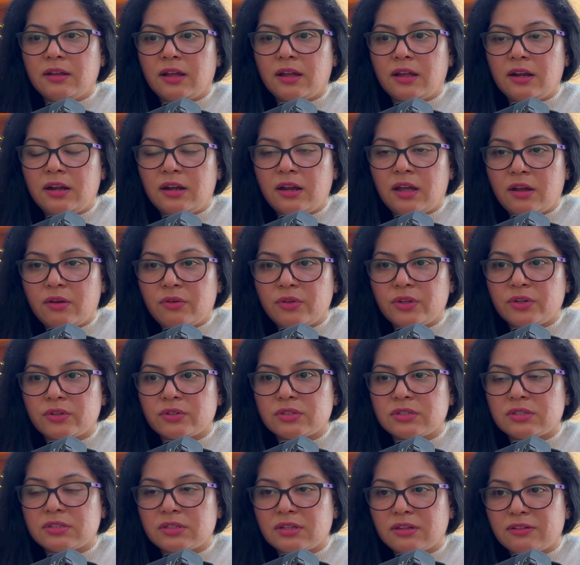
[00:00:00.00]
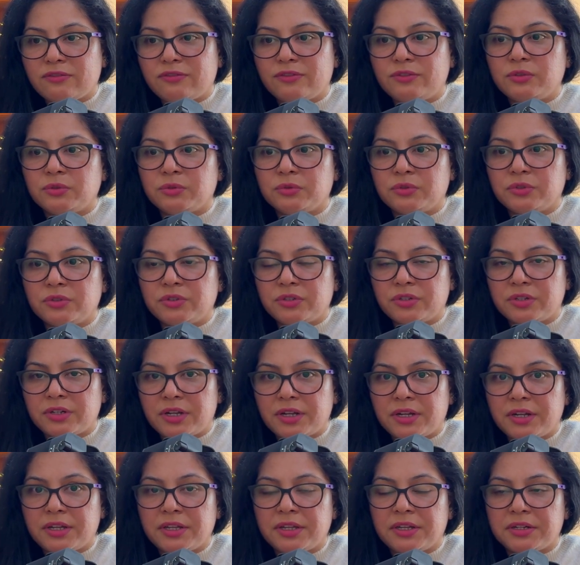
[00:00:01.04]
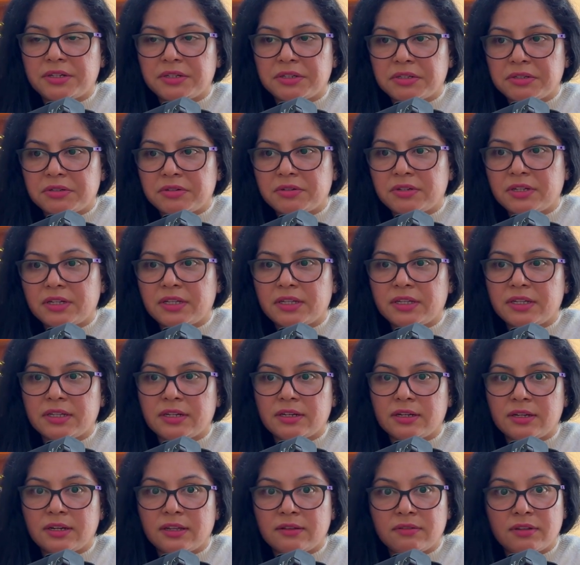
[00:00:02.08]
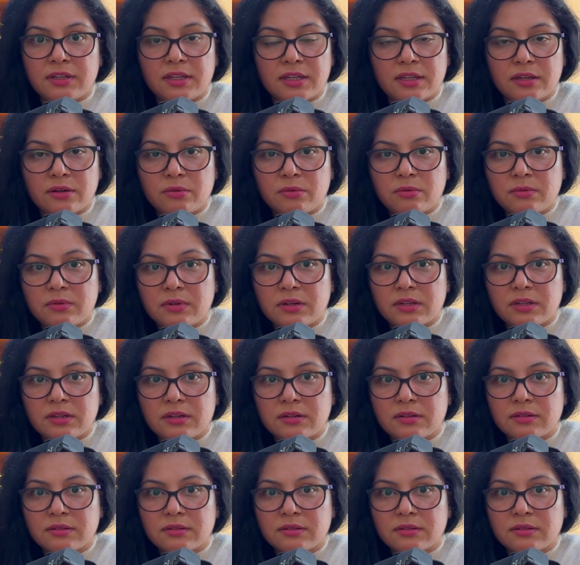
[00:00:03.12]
allow yourself to cry and never get over it.